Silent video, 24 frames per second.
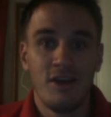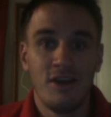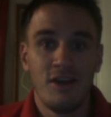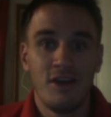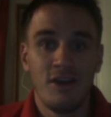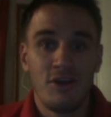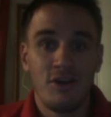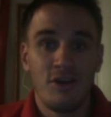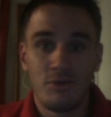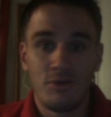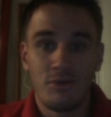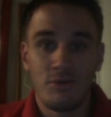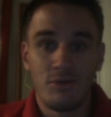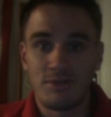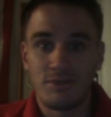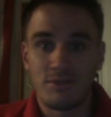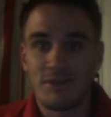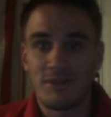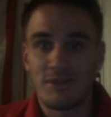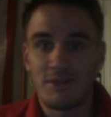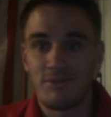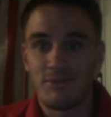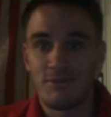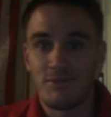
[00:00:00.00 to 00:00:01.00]
who were
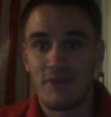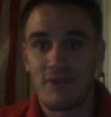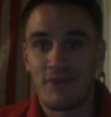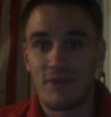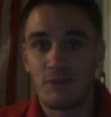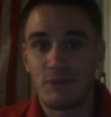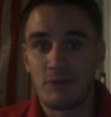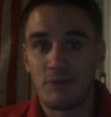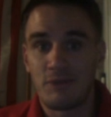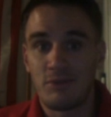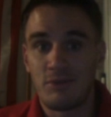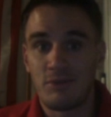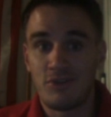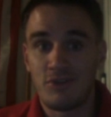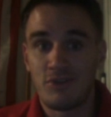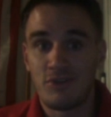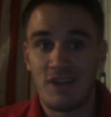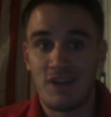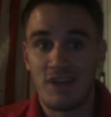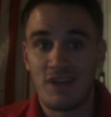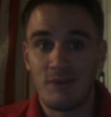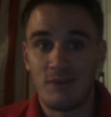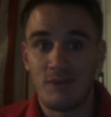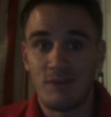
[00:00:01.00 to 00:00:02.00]
responsible for capturing both
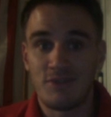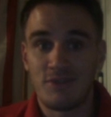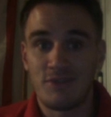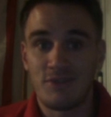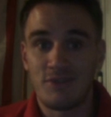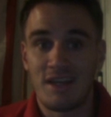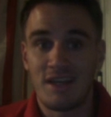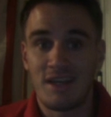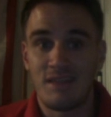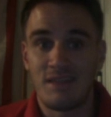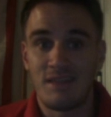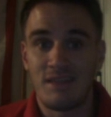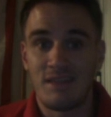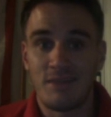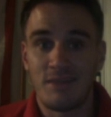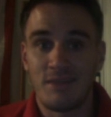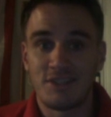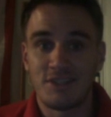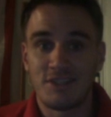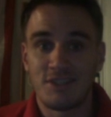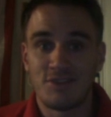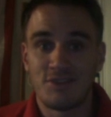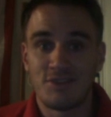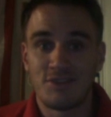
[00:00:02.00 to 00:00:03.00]
Saddam Hussein and the
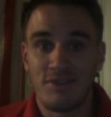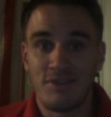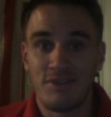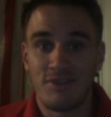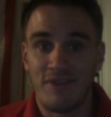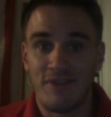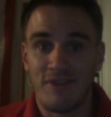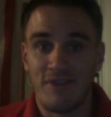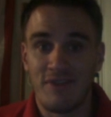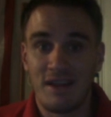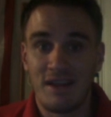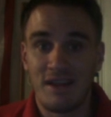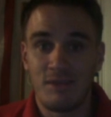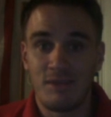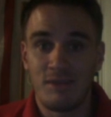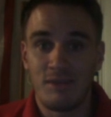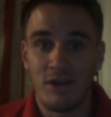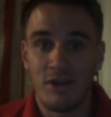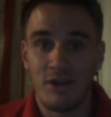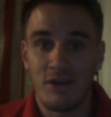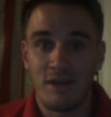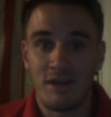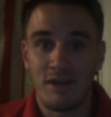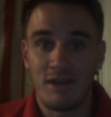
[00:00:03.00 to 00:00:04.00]
messenger that finally
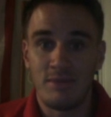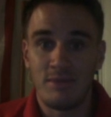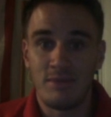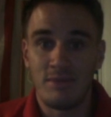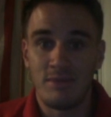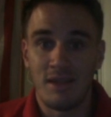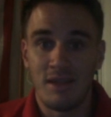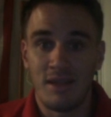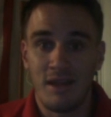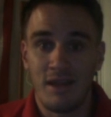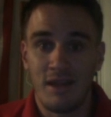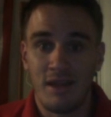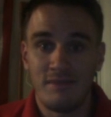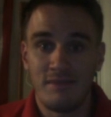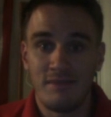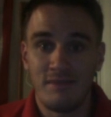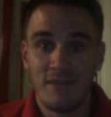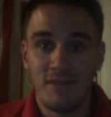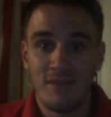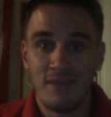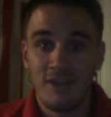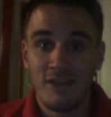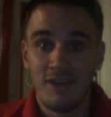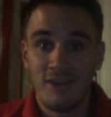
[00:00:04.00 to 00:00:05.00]
brought down bin Laden.
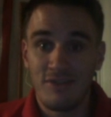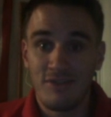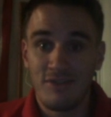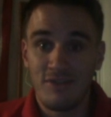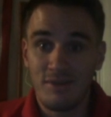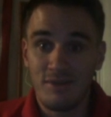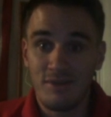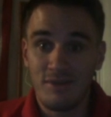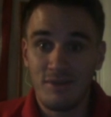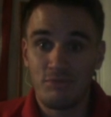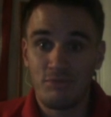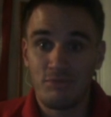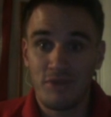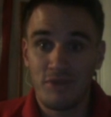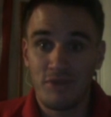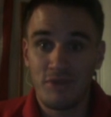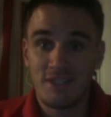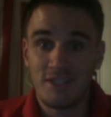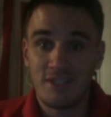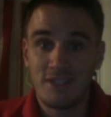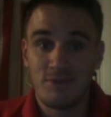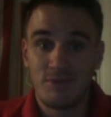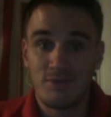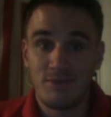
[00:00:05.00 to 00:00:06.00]
So they're in a pretty
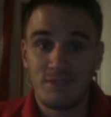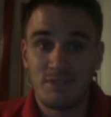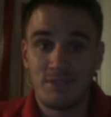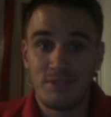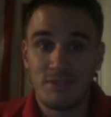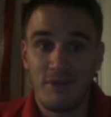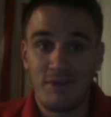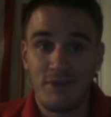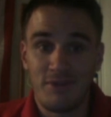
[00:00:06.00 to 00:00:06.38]
sweet spot for